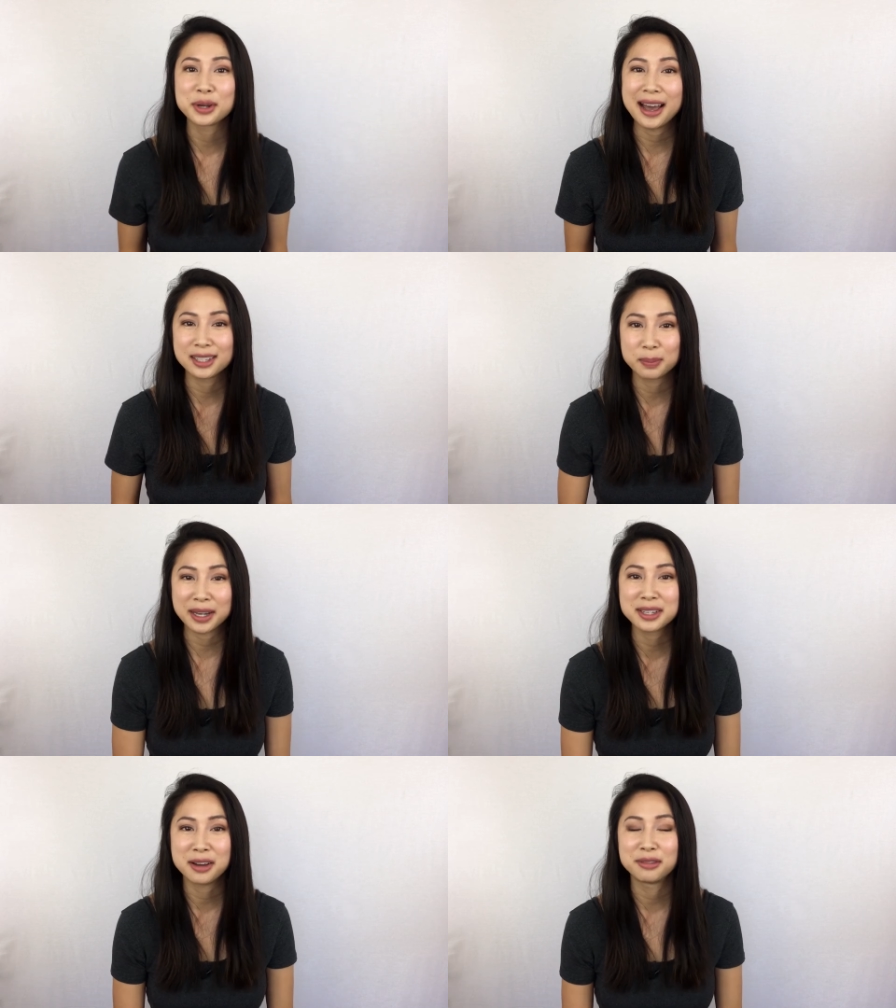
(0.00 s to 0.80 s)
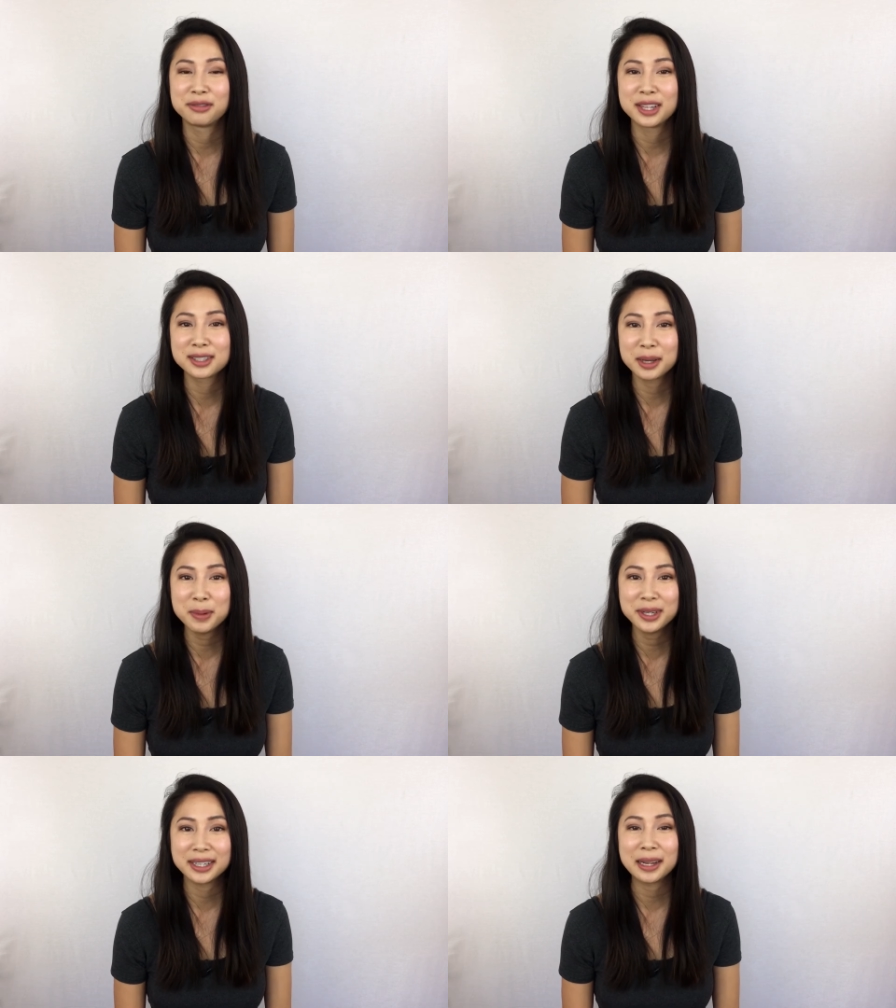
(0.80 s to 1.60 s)
aspect of this
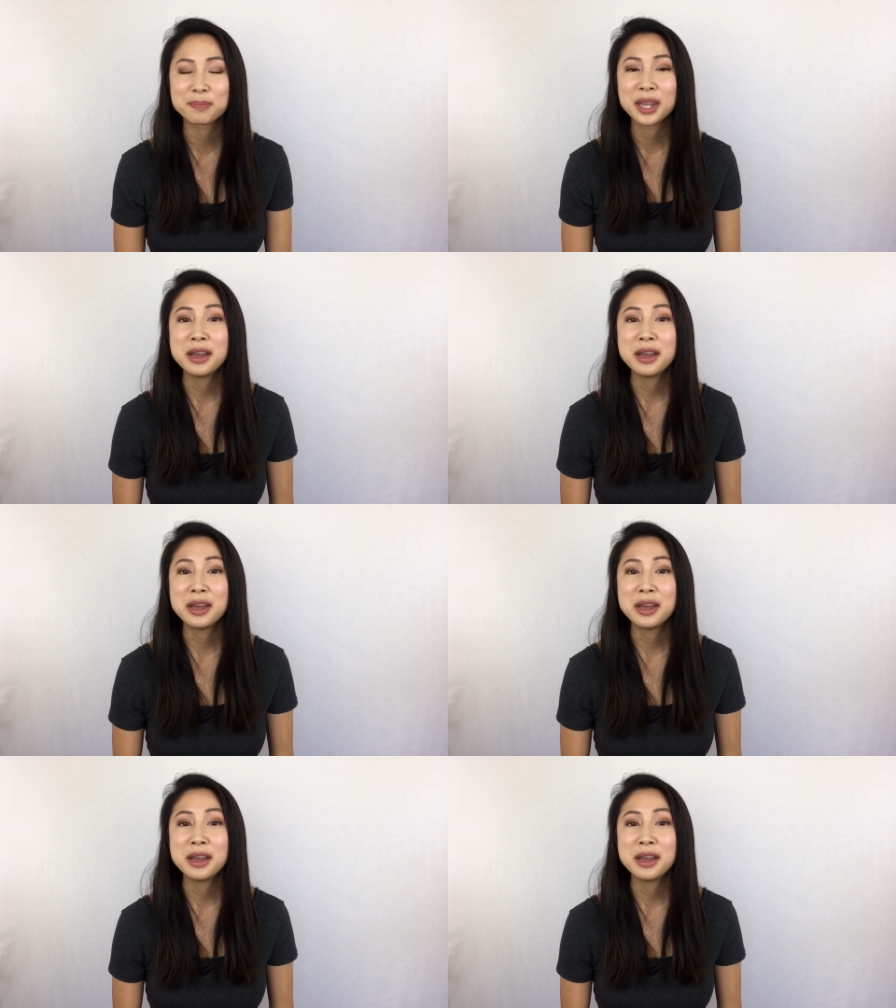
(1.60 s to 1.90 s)
community.